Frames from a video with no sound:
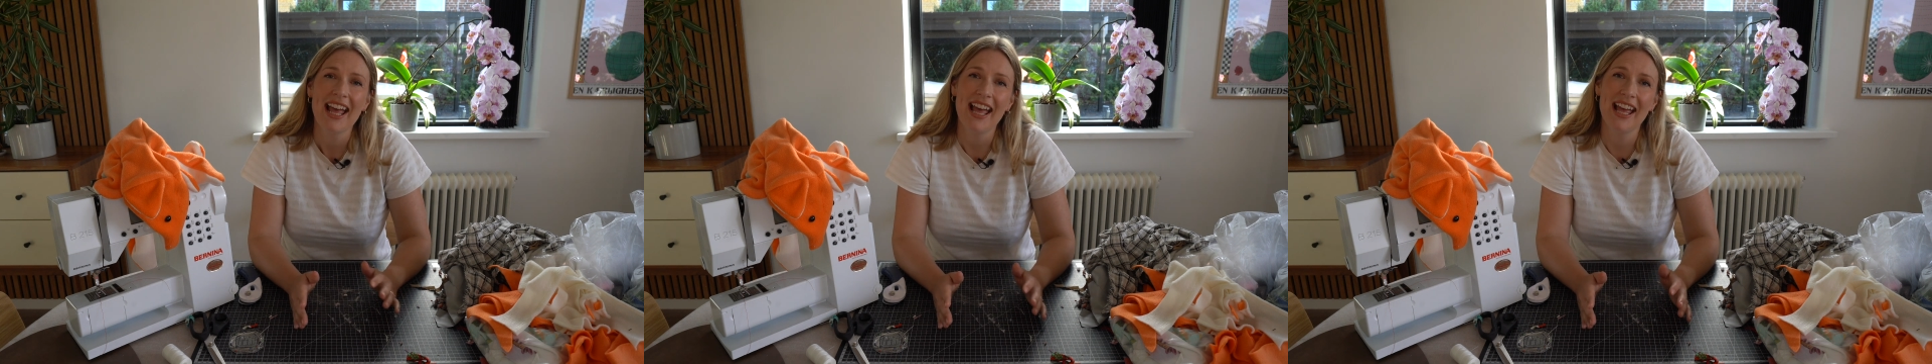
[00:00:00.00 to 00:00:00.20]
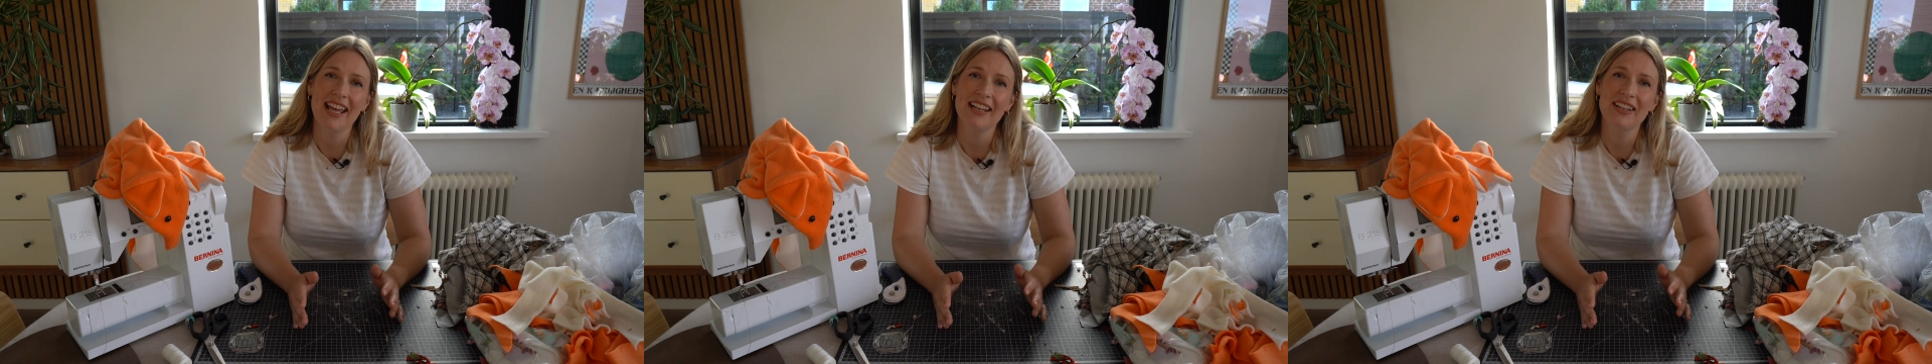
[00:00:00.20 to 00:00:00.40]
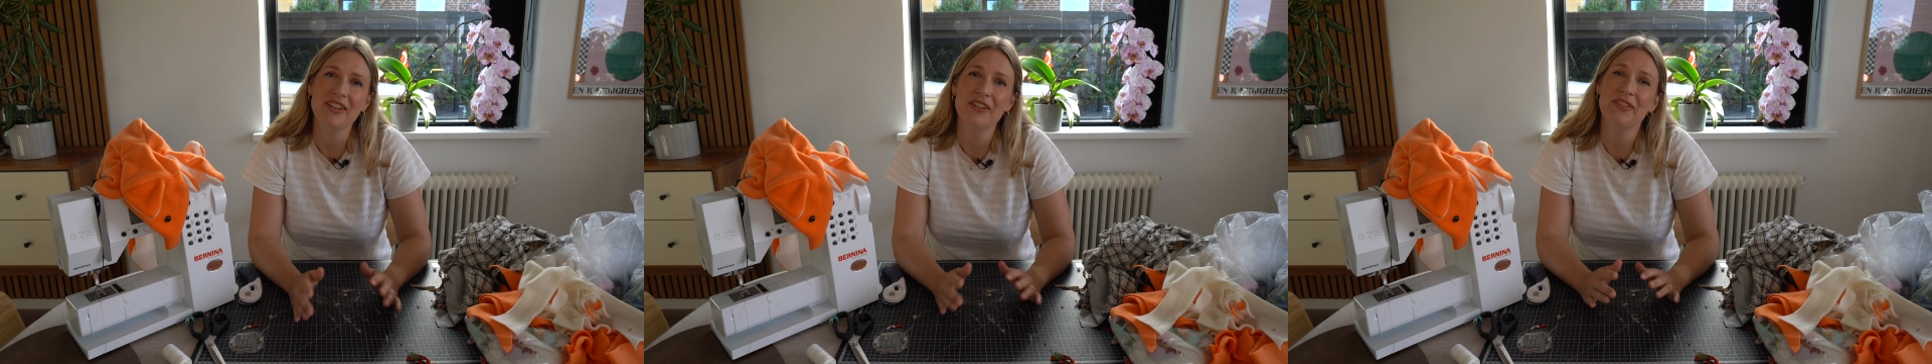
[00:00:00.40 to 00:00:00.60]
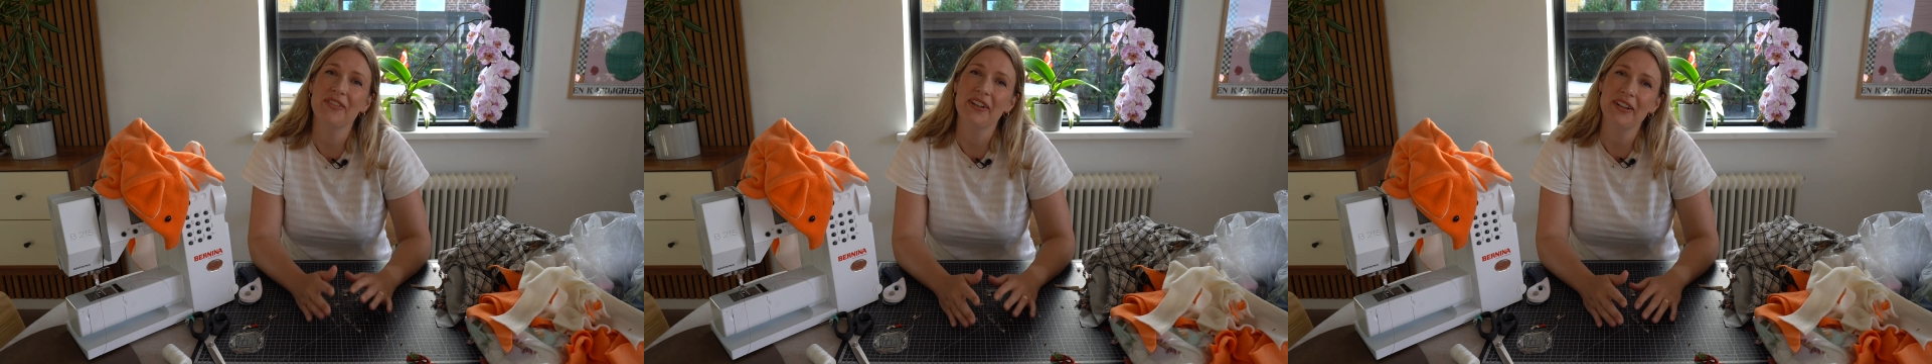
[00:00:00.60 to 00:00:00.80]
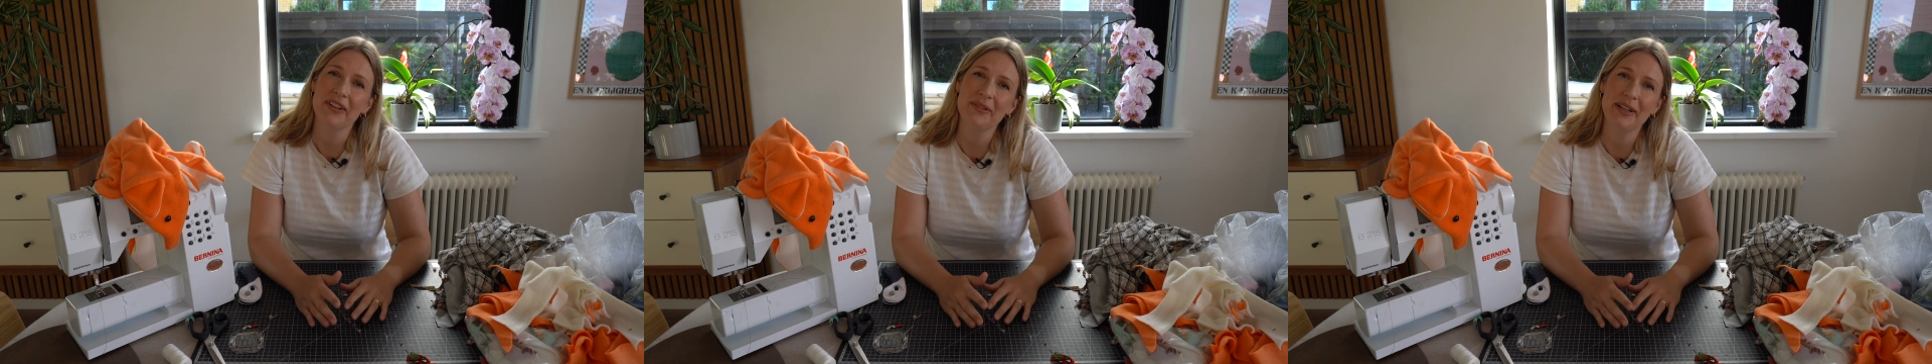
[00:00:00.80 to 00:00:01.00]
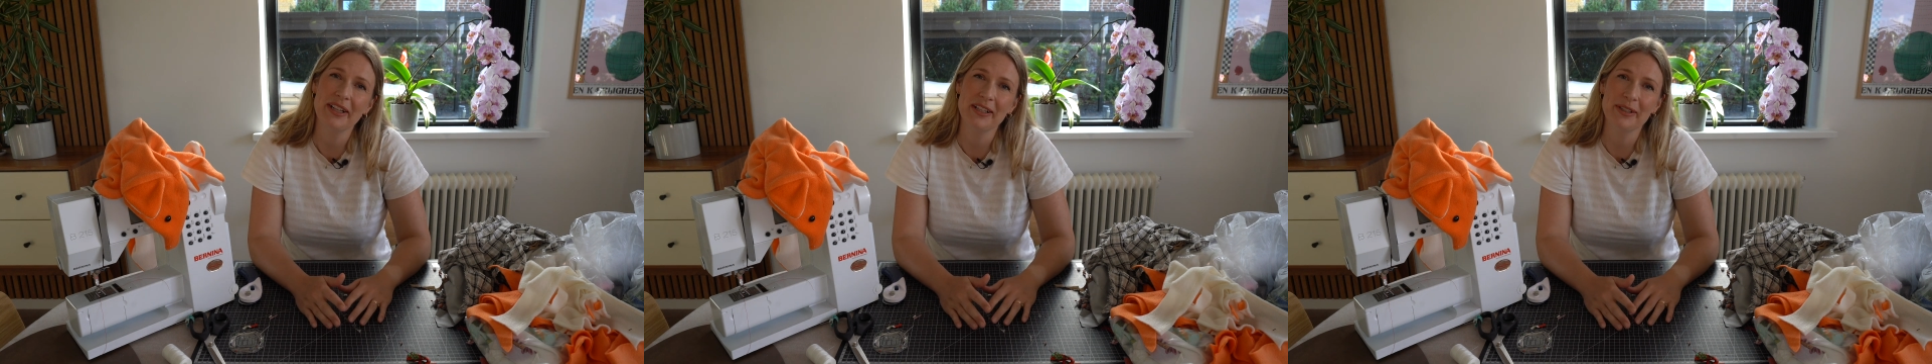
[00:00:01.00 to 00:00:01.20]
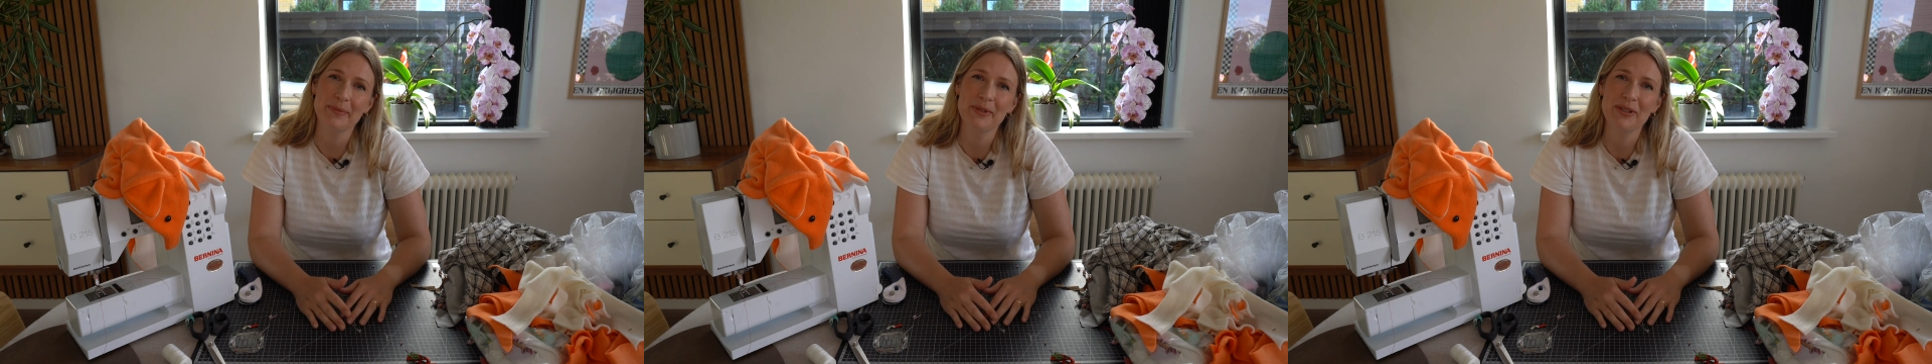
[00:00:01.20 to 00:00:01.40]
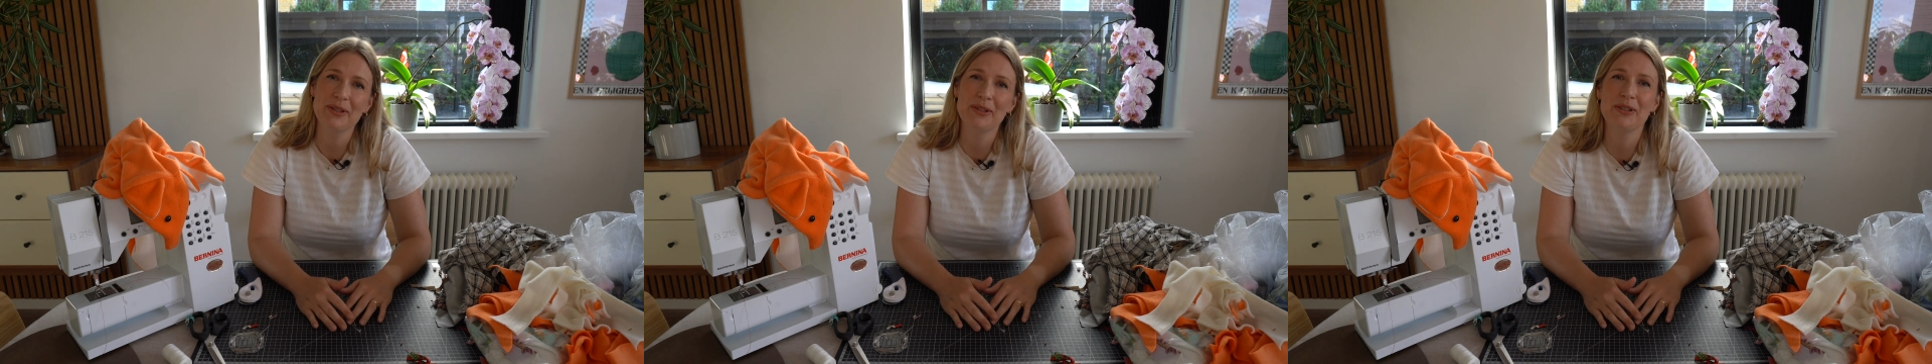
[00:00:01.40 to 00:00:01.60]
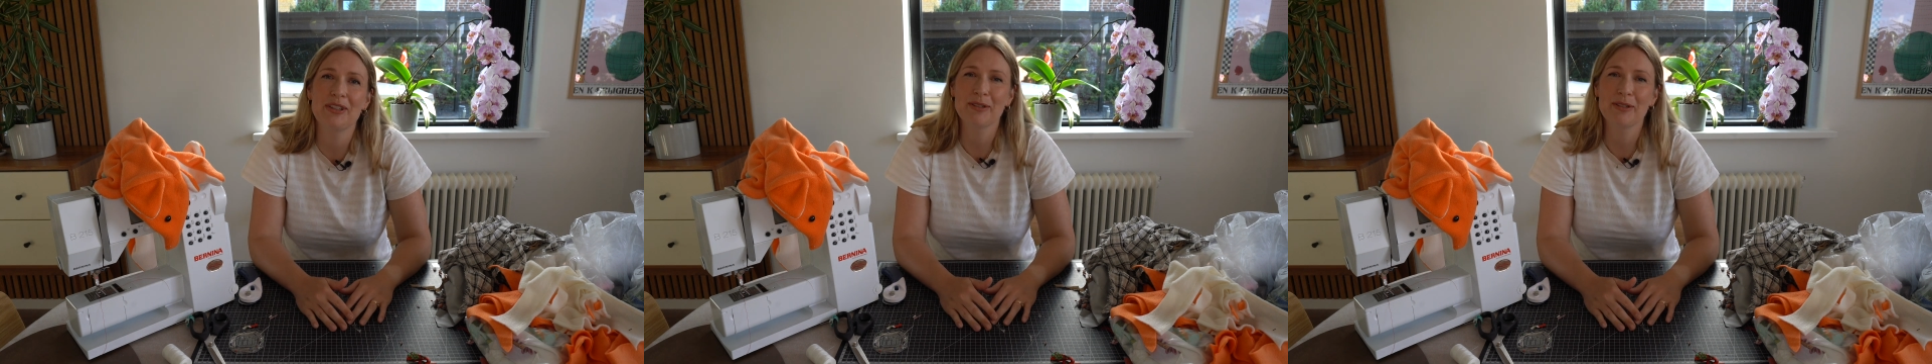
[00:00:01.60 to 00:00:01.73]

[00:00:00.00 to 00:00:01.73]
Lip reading: and you're very welcome to